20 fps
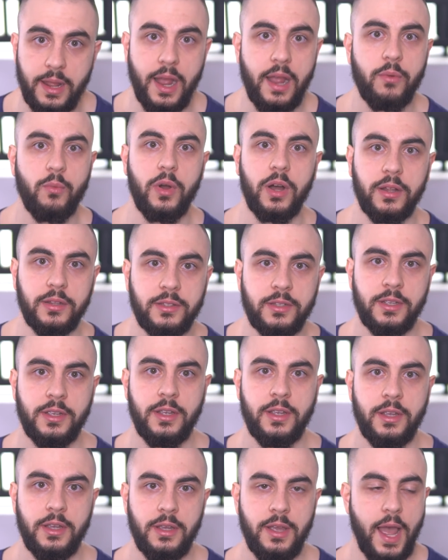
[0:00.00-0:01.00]
that I want.
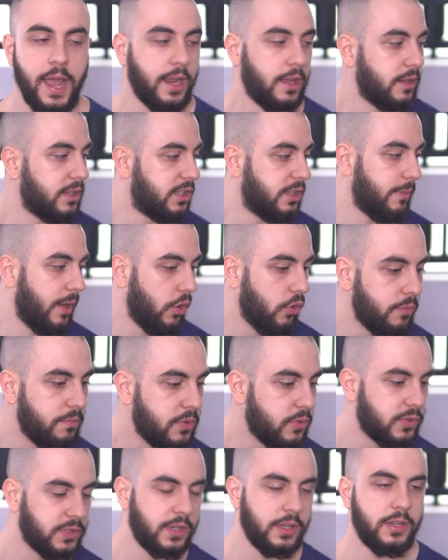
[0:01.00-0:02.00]
I can listen to my own
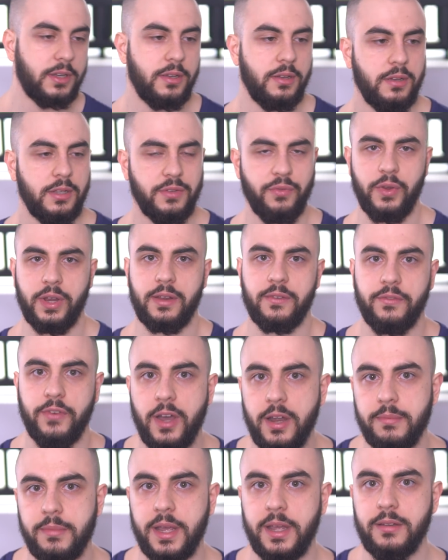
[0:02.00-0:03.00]
music. It's freaking
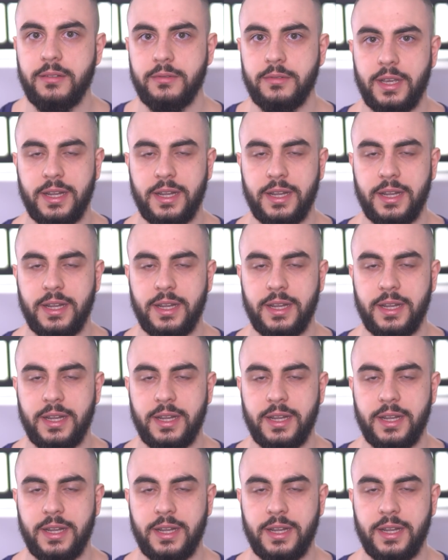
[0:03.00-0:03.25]
fun, man.